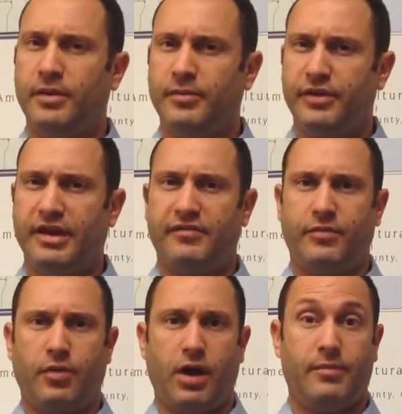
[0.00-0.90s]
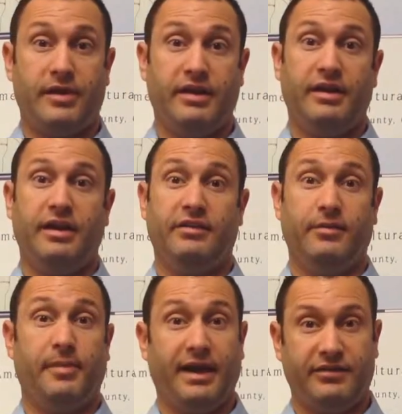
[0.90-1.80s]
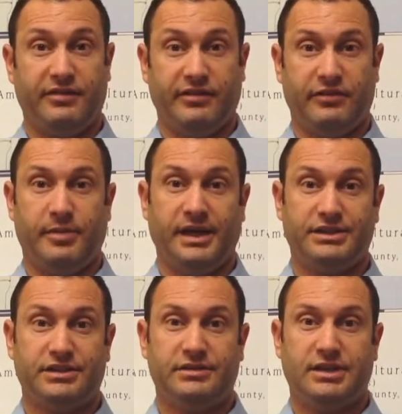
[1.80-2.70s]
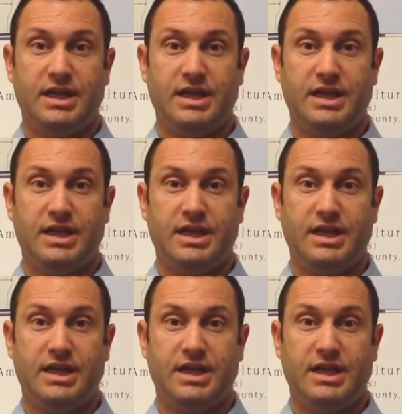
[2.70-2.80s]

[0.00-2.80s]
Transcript: people get for property is a pest inspection.